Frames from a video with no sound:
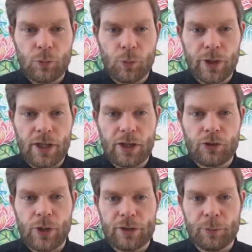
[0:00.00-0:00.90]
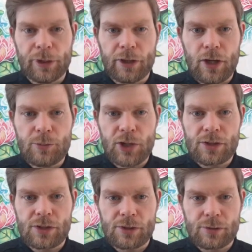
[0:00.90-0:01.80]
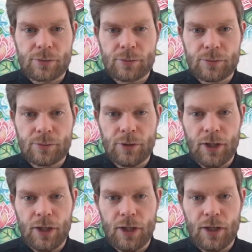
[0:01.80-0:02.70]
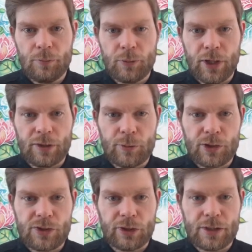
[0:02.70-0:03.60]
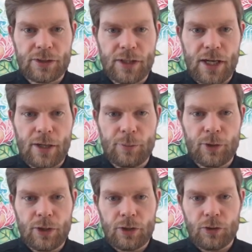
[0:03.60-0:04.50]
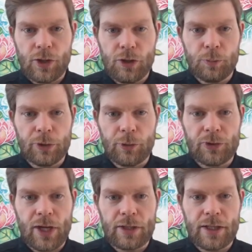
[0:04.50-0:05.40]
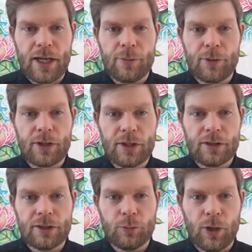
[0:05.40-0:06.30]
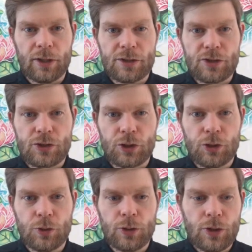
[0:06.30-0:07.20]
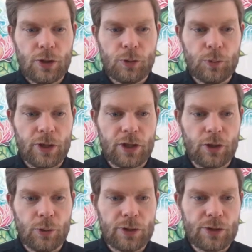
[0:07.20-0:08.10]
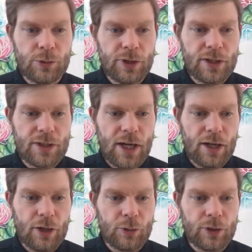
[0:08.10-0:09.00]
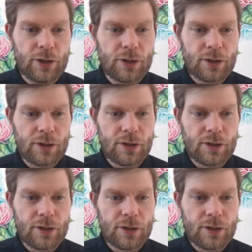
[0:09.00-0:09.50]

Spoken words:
we create the player object, get them to select a name, create a new player with that name. Then while it's true, we go into the town.